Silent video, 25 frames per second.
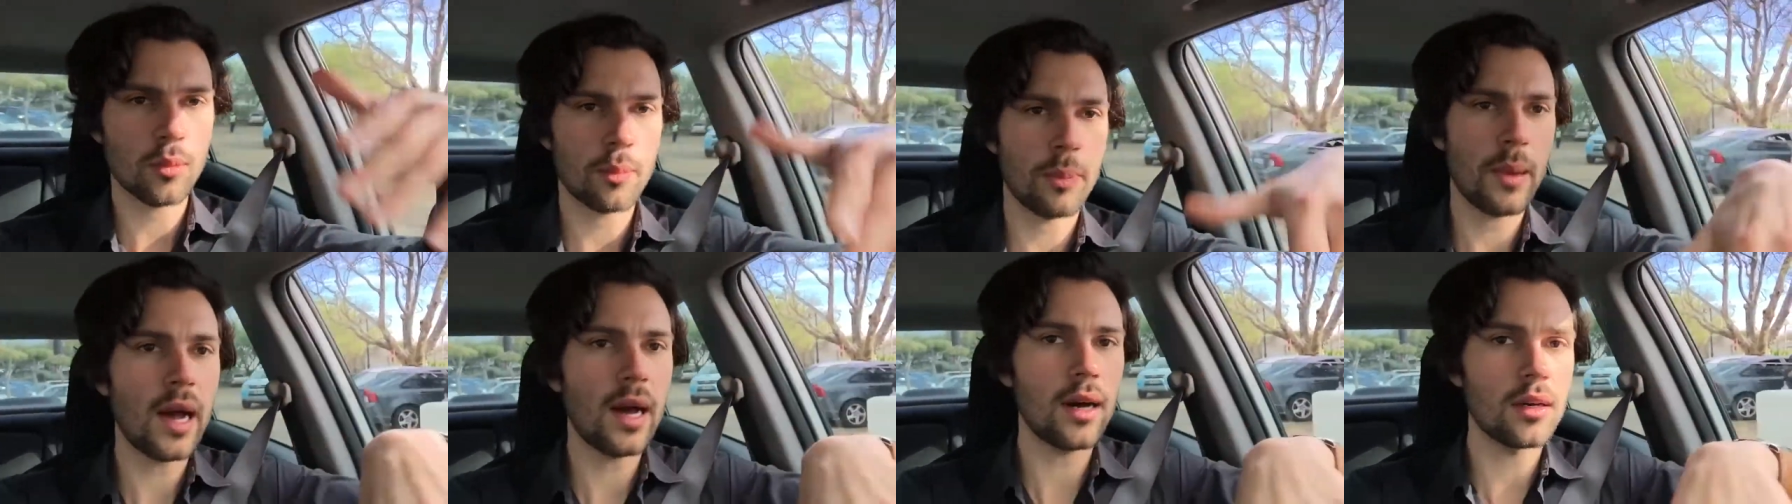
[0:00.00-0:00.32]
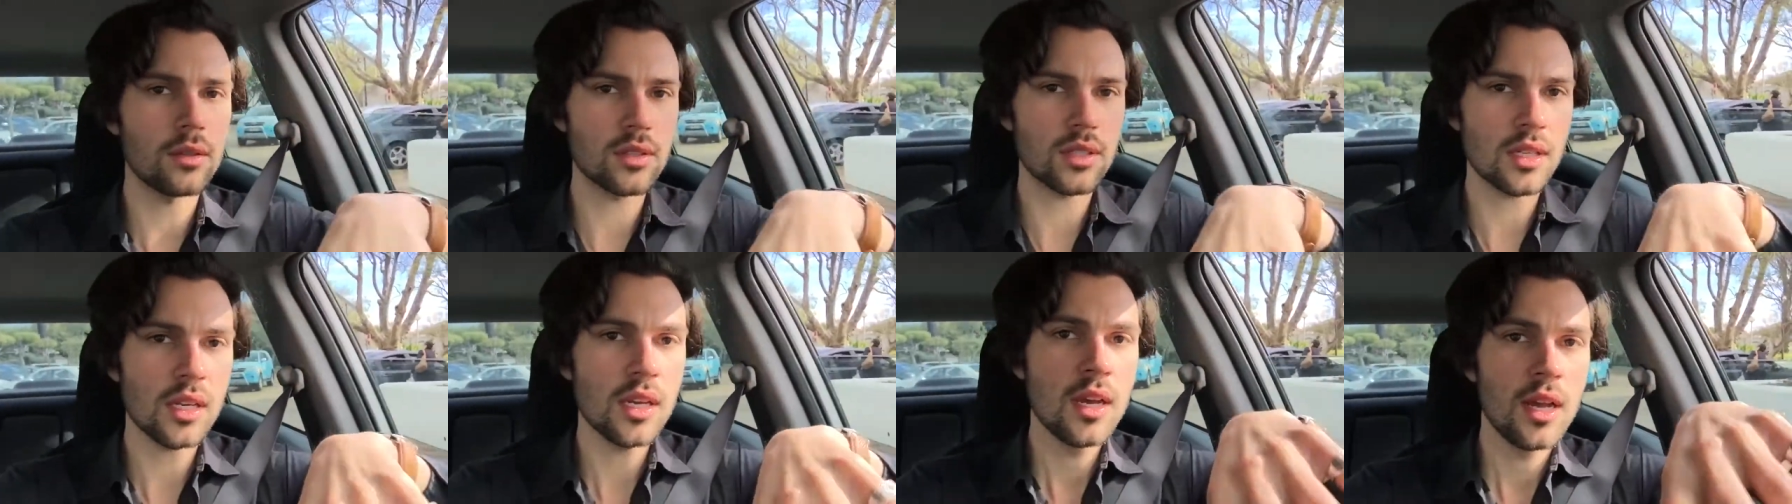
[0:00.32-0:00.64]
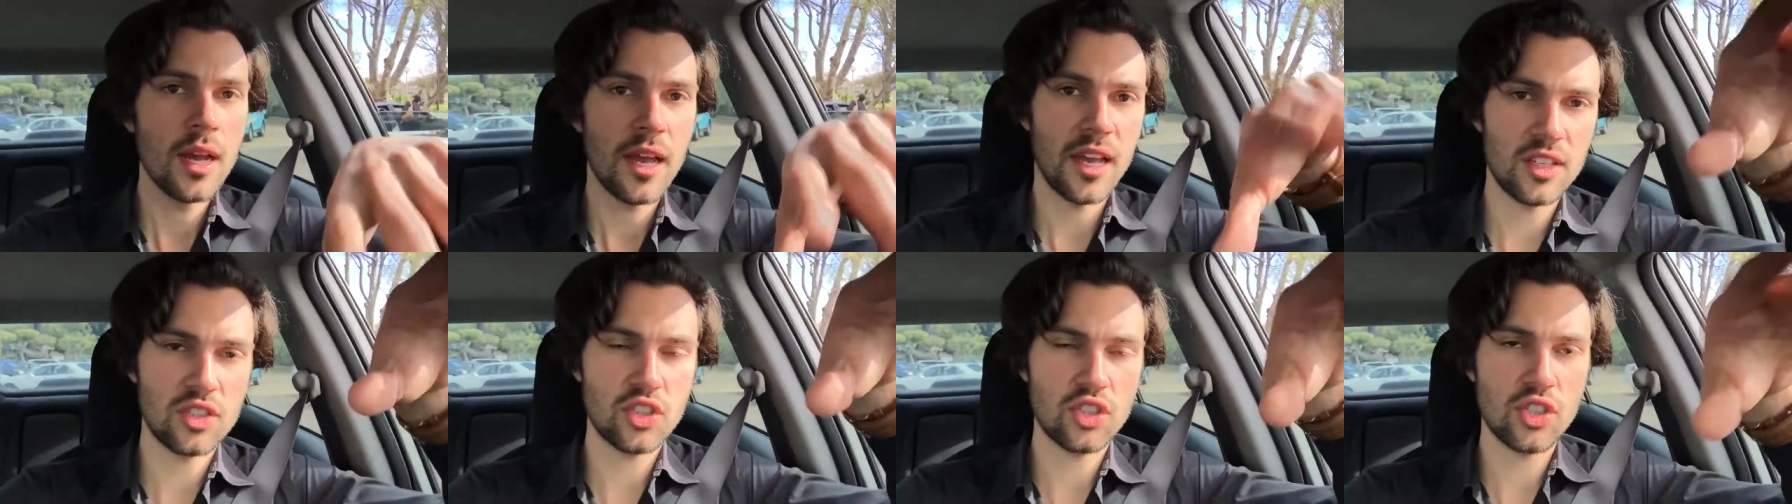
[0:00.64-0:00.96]
or pounds
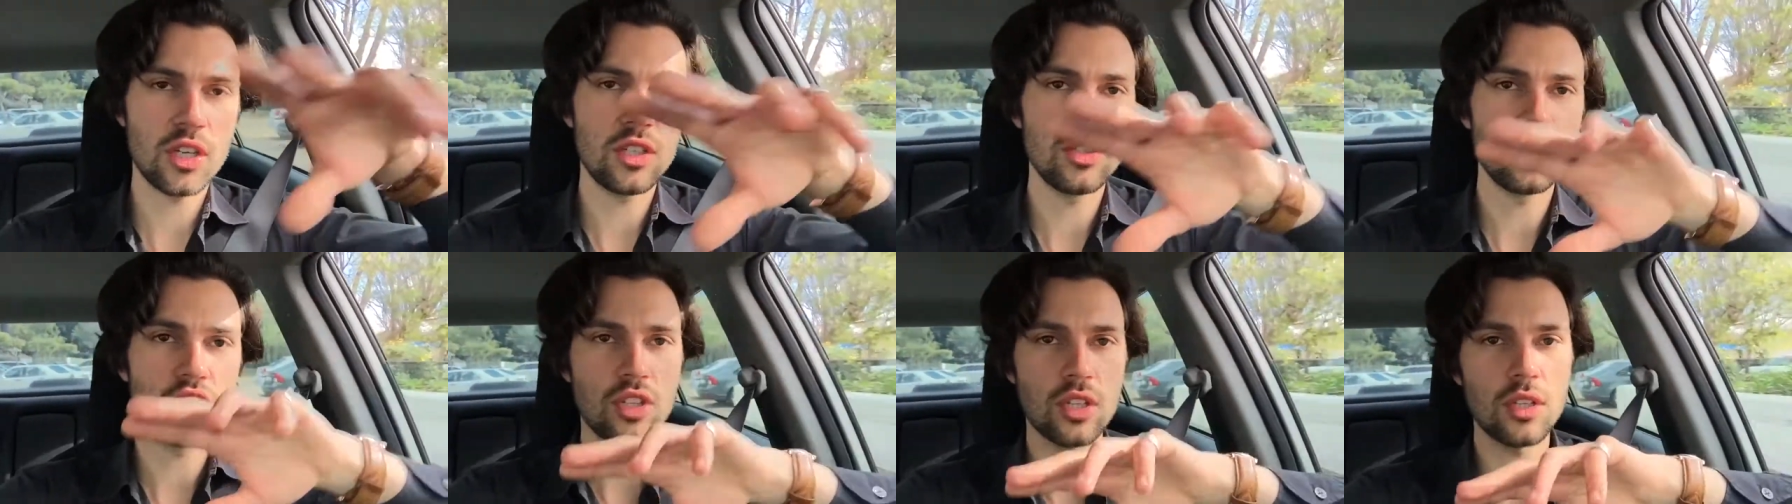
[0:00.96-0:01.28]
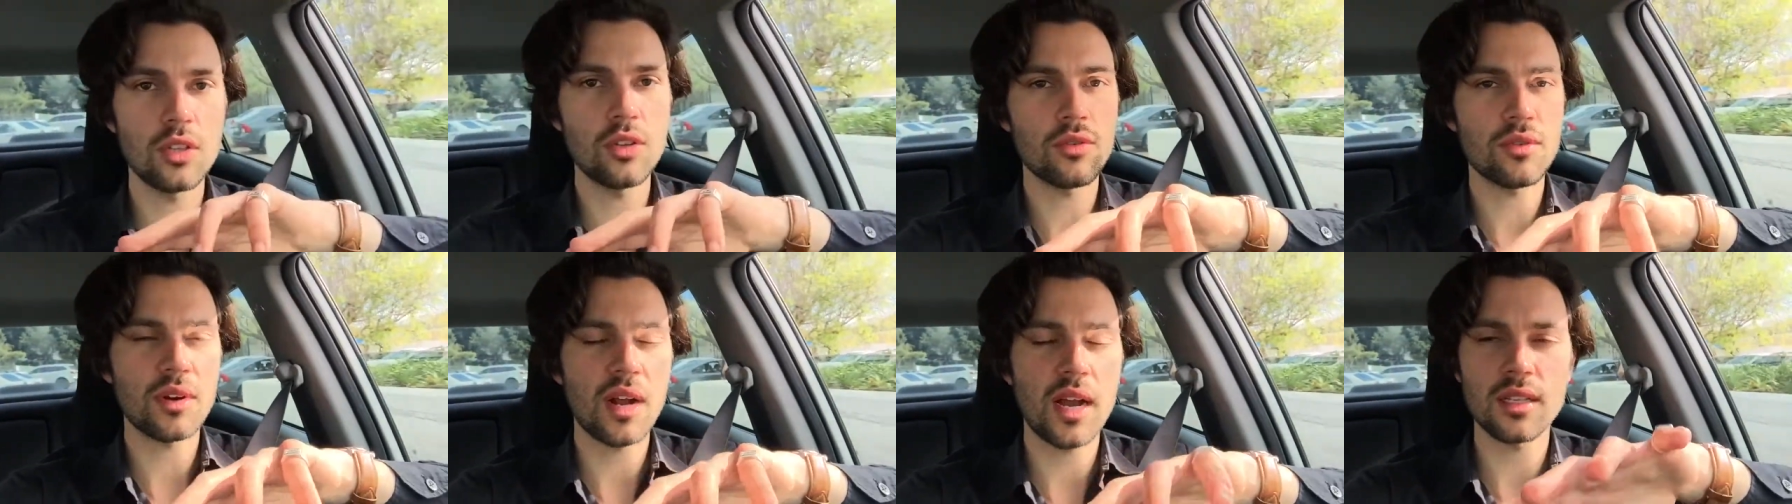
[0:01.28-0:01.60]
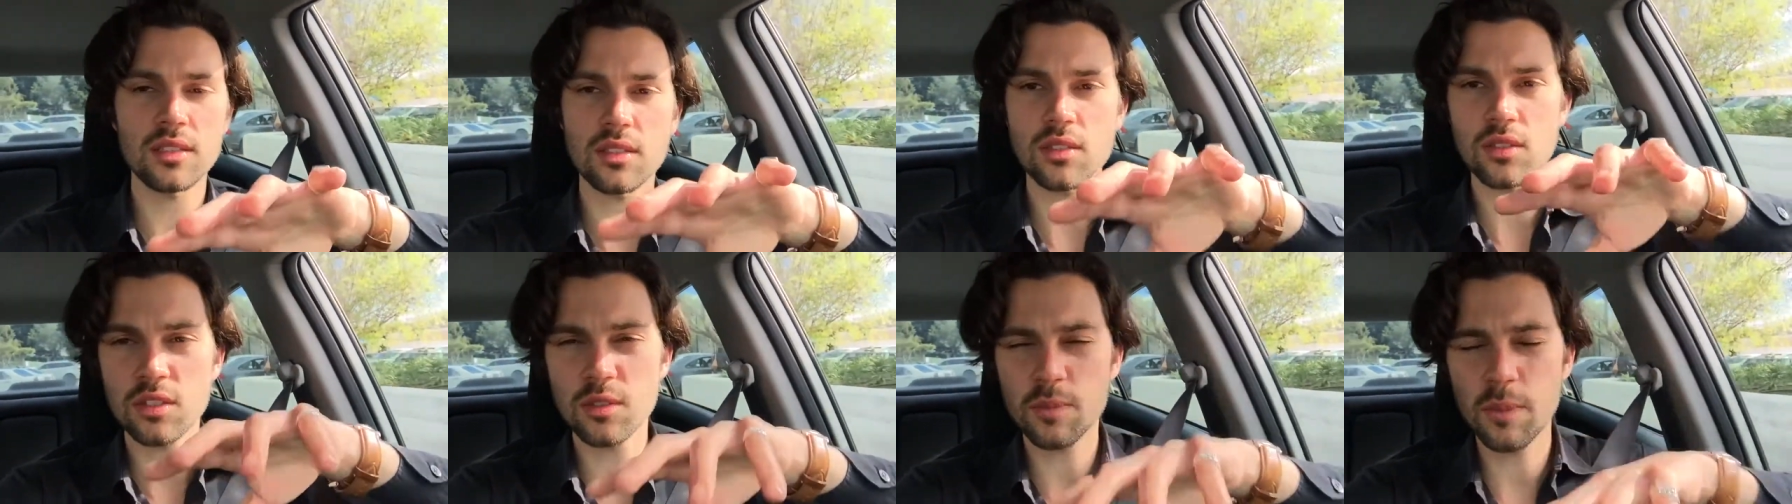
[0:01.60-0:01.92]
exchanged into
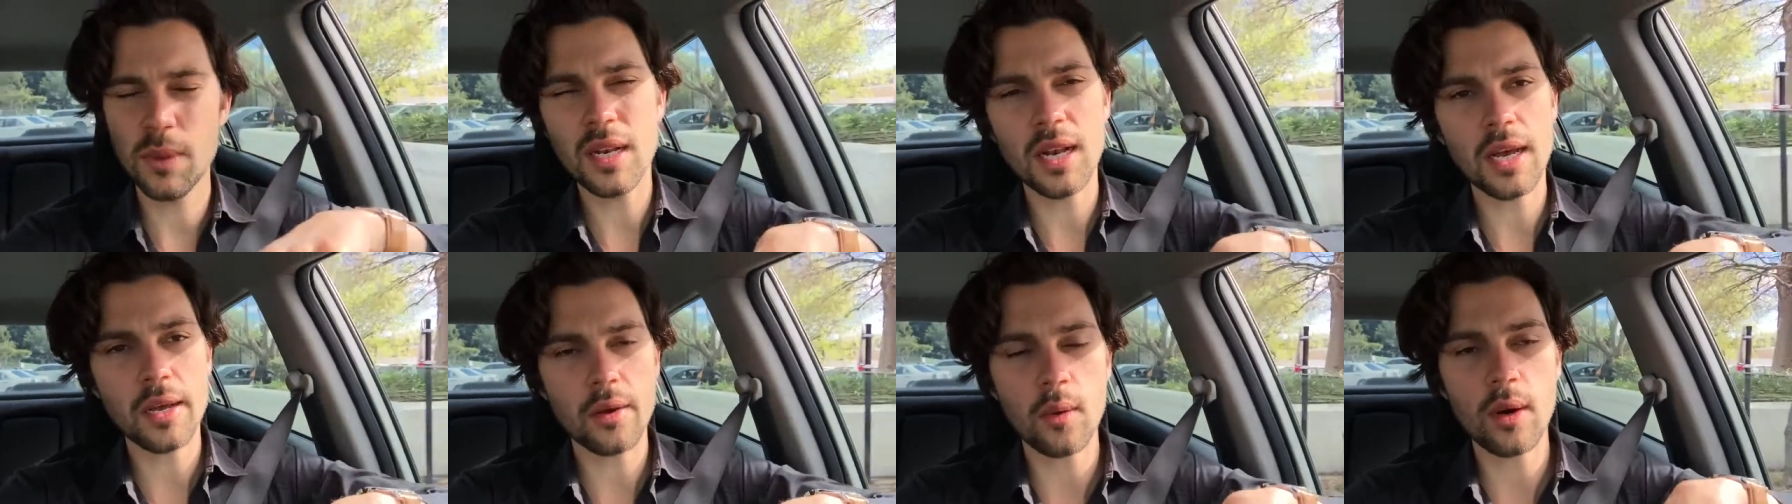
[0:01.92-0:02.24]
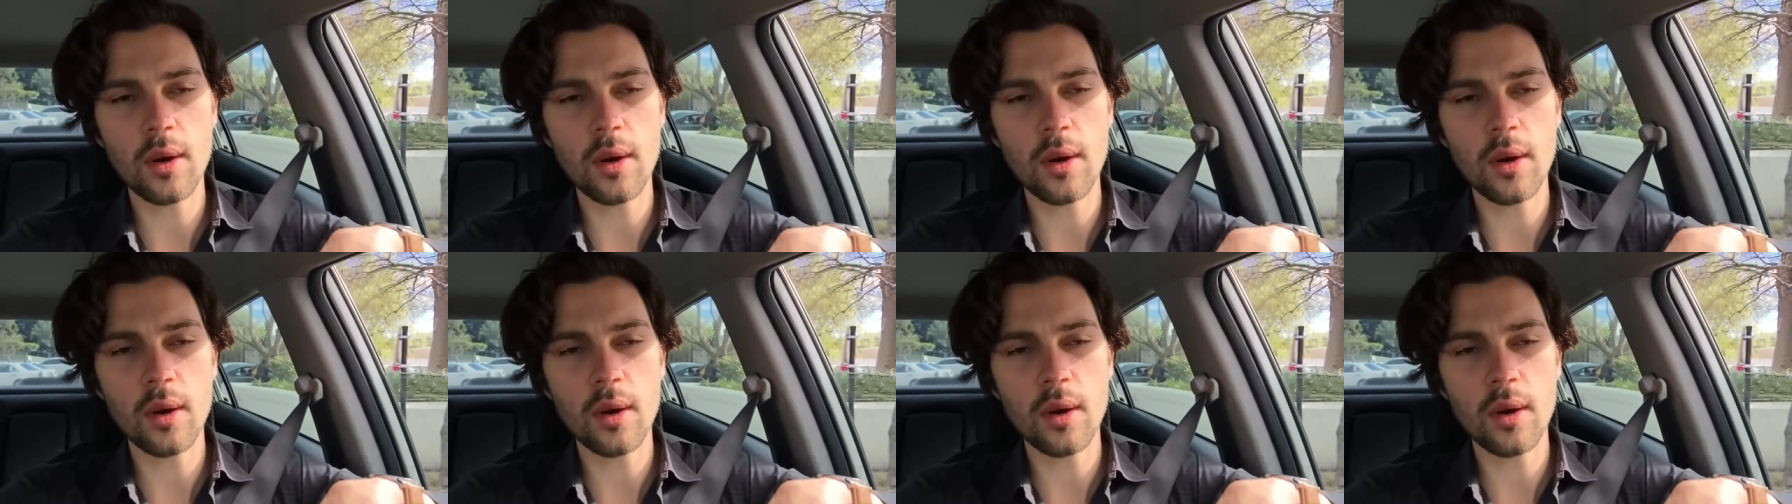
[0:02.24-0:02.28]
rand. So it's been like